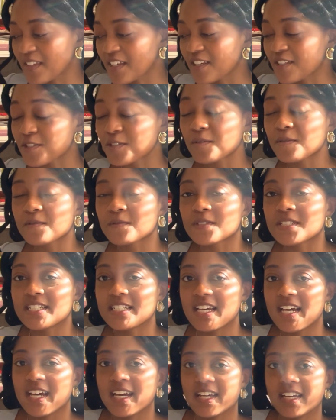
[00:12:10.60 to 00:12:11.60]
So
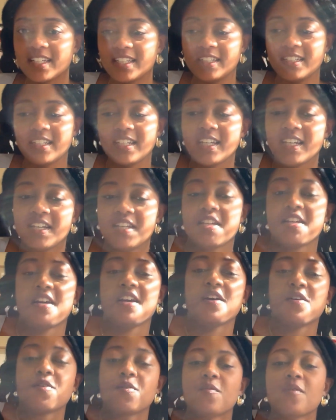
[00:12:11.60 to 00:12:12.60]
today,
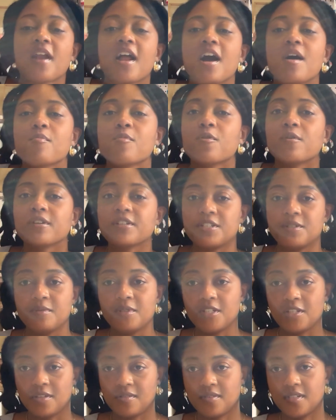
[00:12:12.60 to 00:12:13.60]
what I'm going to be
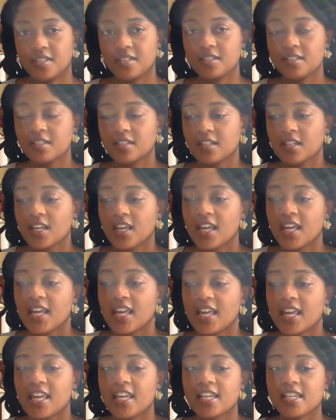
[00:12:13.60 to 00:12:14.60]
doing
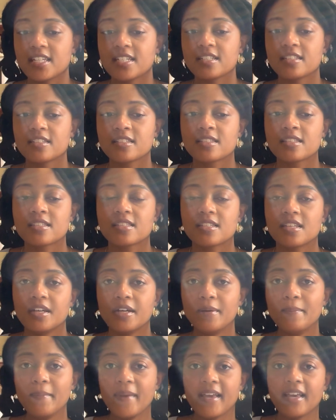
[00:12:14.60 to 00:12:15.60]
is
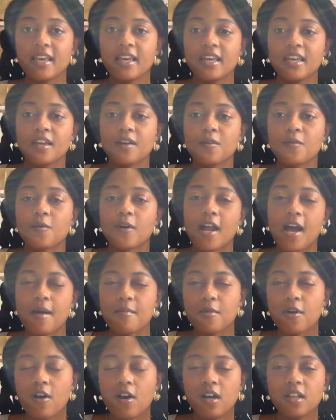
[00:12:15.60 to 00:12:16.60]
making what
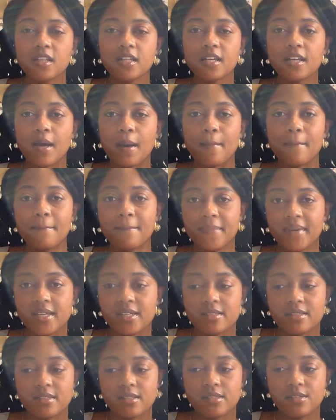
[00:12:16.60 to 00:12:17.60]
I'm calling a
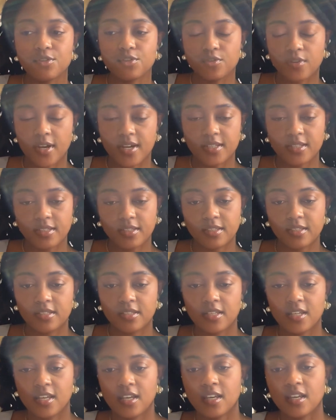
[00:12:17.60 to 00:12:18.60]
base dress.
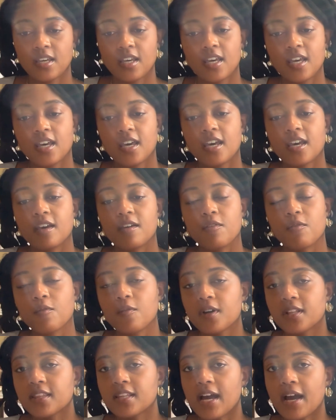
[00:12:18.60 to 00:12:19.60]
And
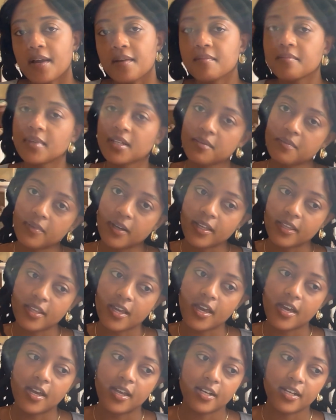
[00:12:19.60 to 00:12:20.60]
what I mean by
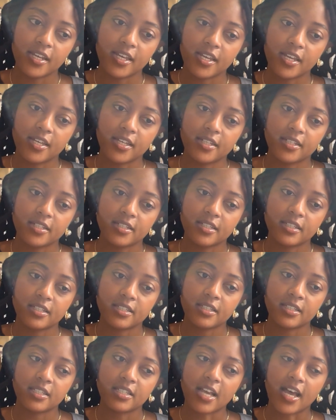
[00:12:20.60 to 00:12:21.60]
that
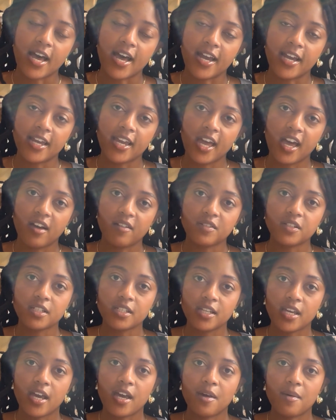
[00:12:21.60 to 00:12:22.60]
is I have to
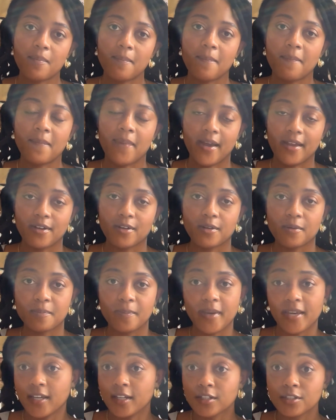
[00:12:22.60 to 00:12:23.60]
get better
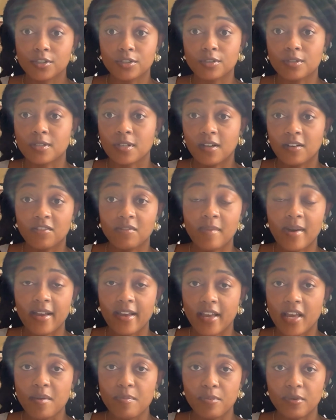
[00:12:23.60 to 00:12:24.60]
pictures of my
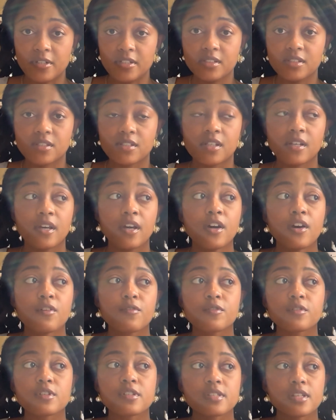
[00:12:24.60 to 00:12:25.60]
aprons.
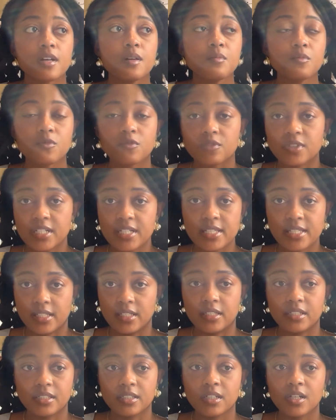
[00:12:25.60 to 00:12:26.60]
For some
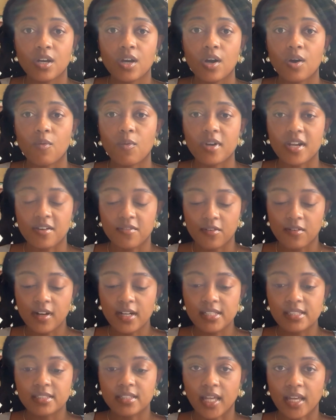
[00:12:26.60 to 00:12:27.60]
reason, whenever
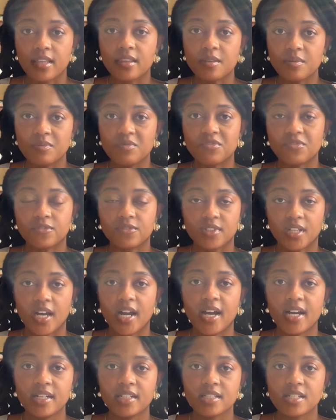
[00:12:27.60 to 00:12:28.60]
I lay them
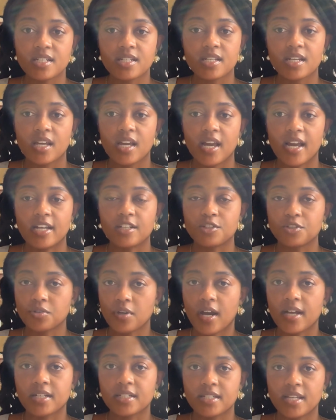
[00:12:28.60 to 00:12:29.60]
flat and
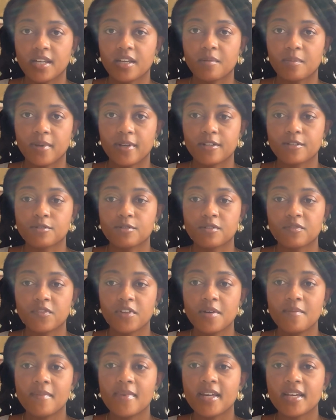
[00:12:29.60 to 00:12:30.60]
try to take a picture of
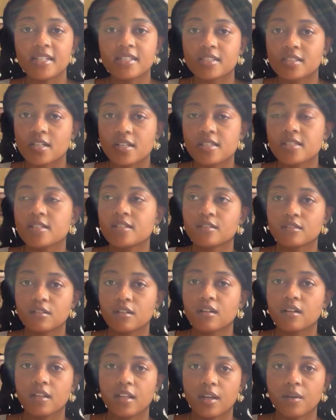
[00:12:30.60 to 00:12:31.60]
them, it doesn't
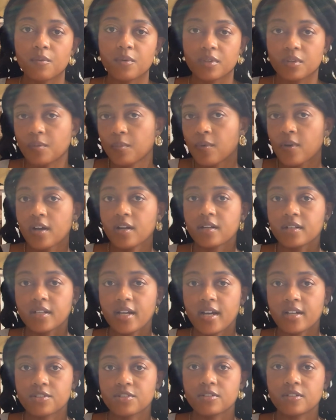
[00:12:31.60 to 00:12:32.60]
look like what the product
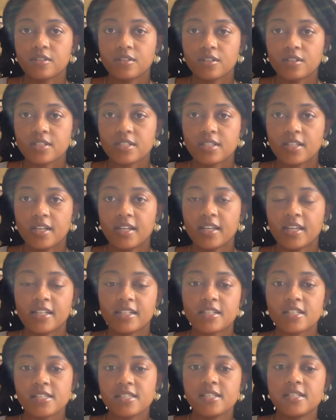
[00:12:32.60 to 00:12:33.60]
actually looks like. It
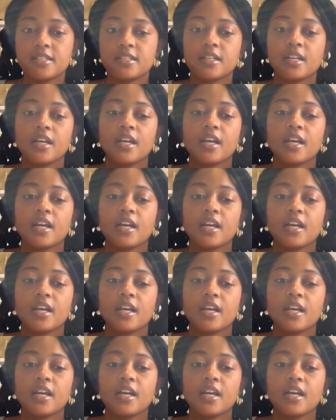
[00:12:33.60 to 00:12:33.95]
doesn't